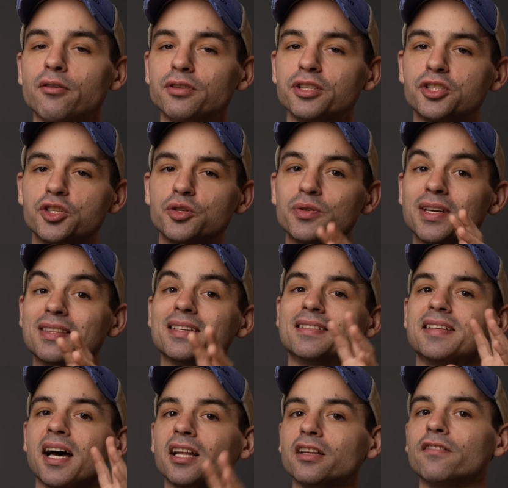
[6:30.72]
only do you get the
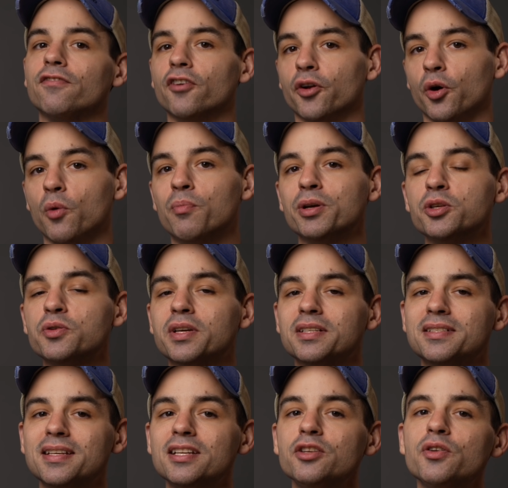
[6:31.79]
telephoto, but you
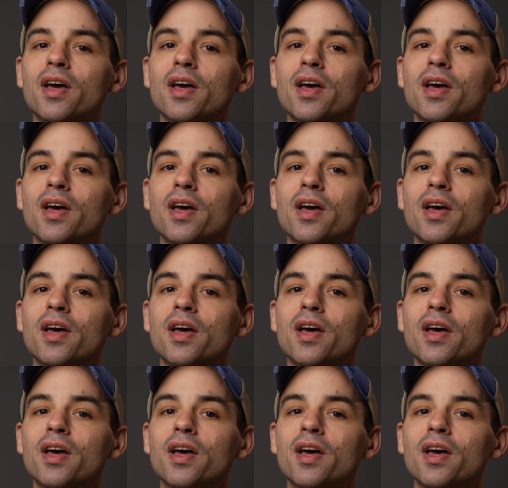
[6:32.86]
continue